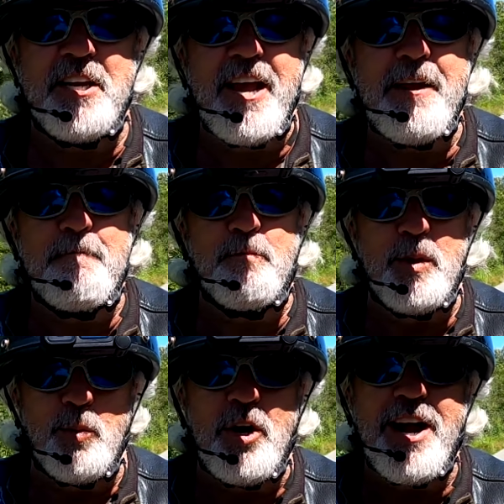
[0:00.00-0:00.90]
8,
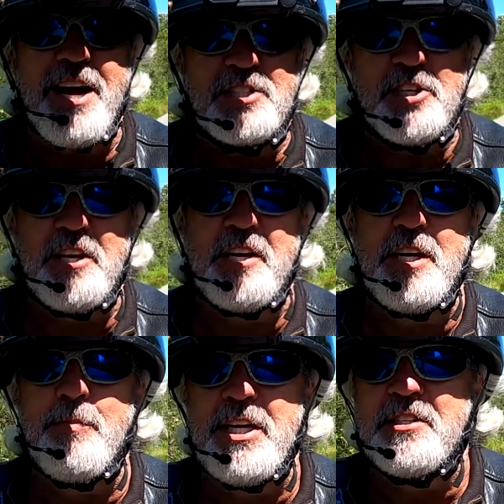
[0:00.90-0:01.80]
we're actually going
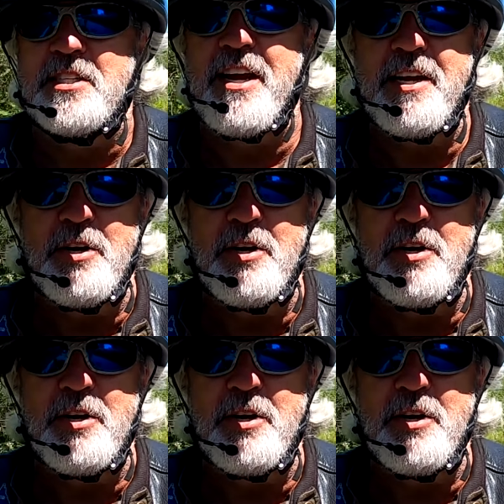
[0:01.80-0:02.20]
to be staying